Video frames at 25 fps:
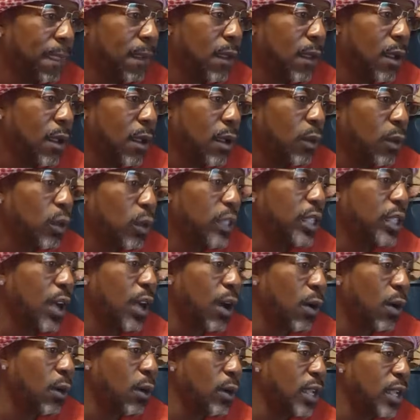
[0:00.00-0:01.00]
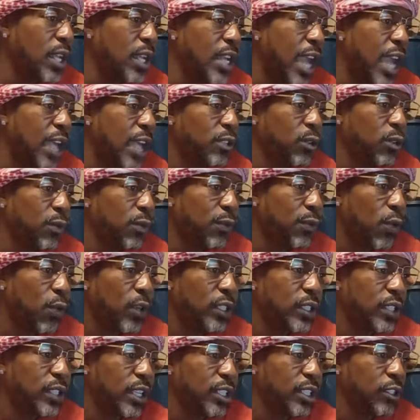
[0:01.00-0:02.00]
was the only natural
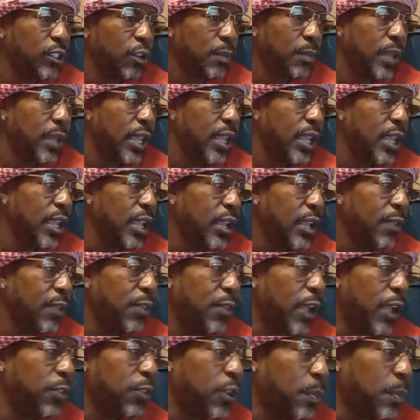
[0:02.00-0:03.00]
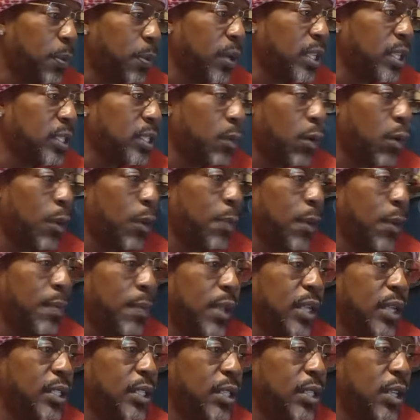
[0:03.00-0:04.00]
voice instrument that the priests were
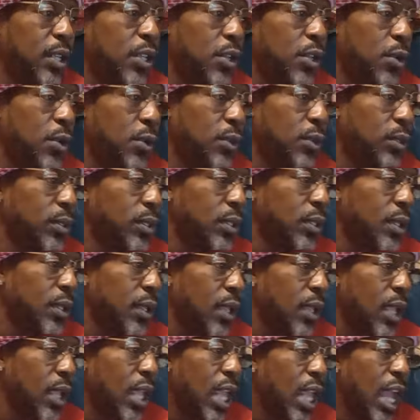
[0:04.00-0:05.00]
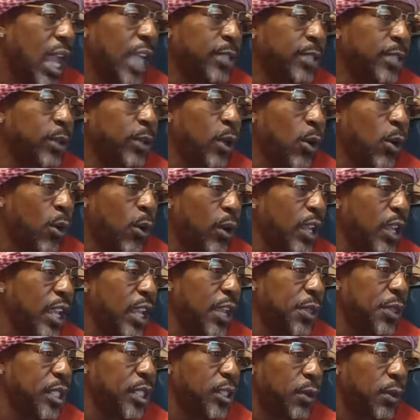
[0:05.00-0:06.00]
permitted to use, as recorded
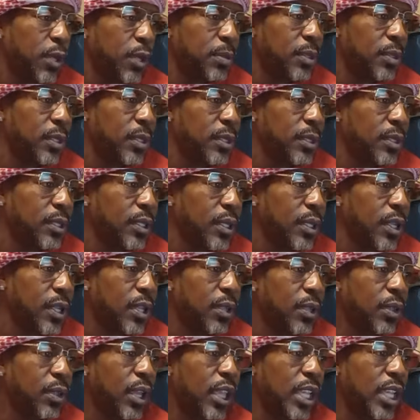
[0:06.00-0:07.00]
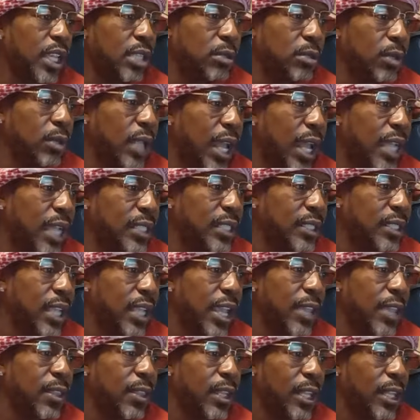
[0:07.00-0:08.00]
in the scriptures. The Israelites
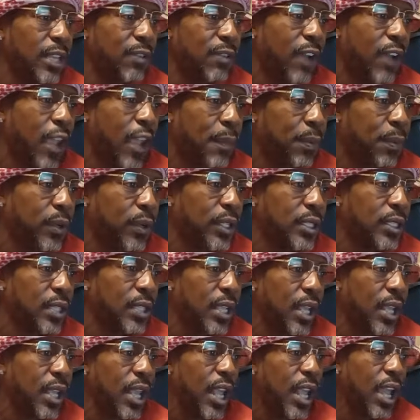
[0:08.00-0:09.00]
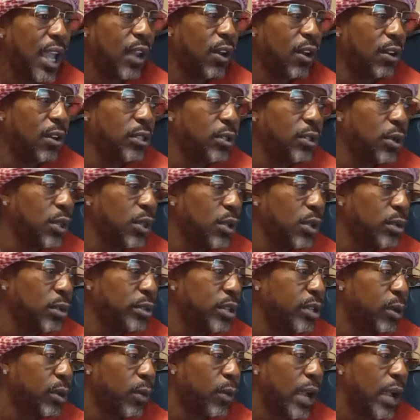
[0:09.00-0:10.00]
and the Levite priests had also used
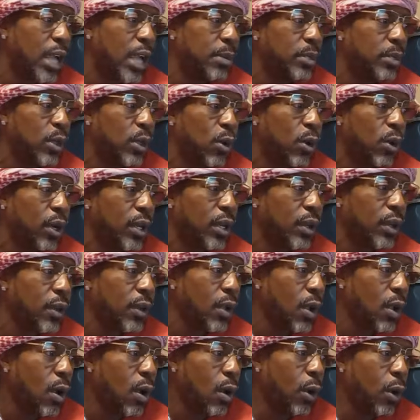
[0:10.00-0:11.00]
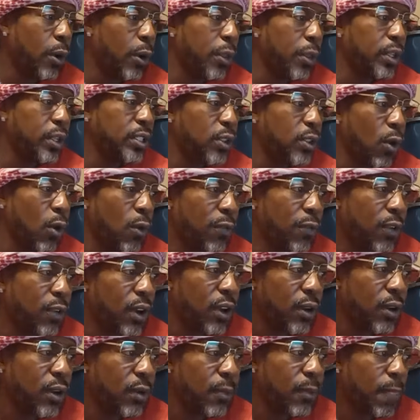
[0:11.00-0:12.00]
the ram's horn, or the shofar,
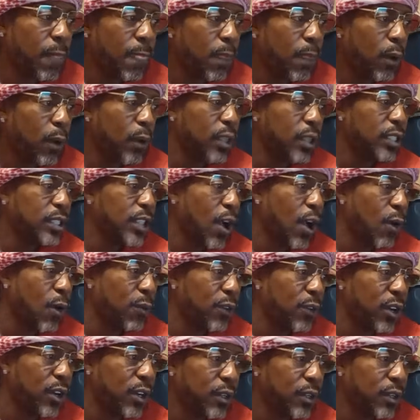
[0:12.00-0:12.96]
or the sulfur.